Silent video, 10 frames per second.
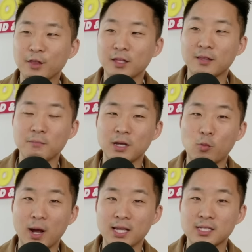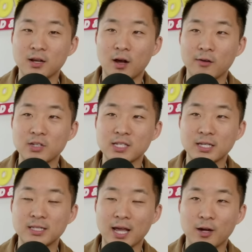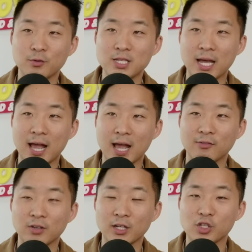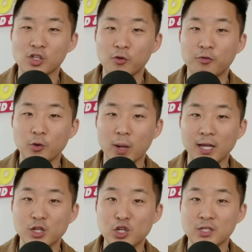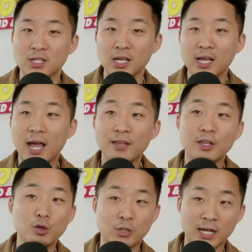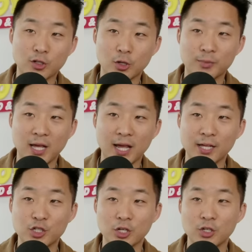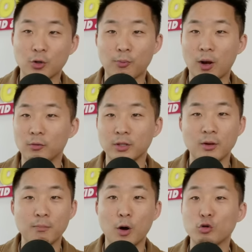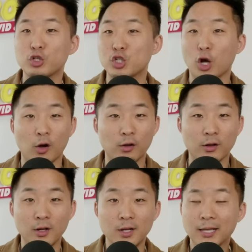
think the Midwest and obviously towns that have like so few Asians, and then you take a trip to Asia, you're probably the most jarred.